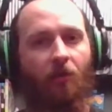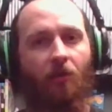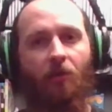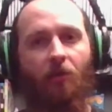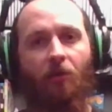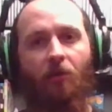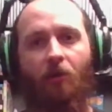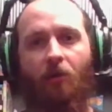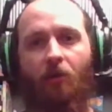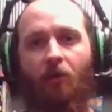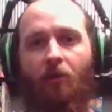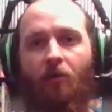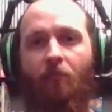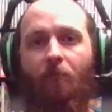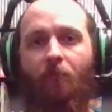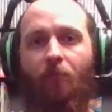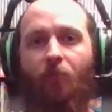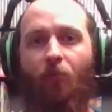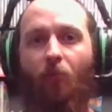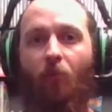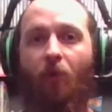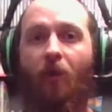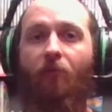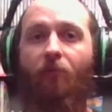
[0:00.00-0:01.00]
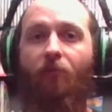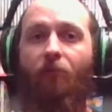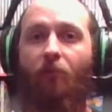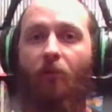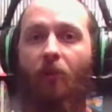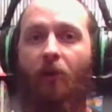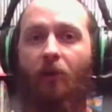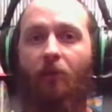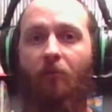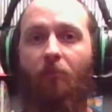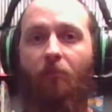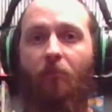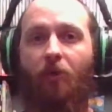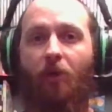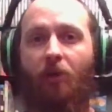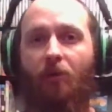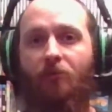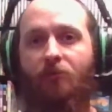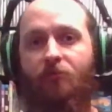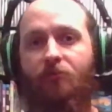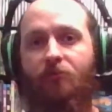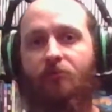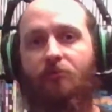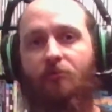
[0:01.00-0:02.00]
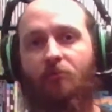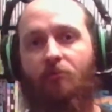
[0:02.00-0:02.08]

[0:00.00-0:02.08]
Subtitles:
The rifle out of the box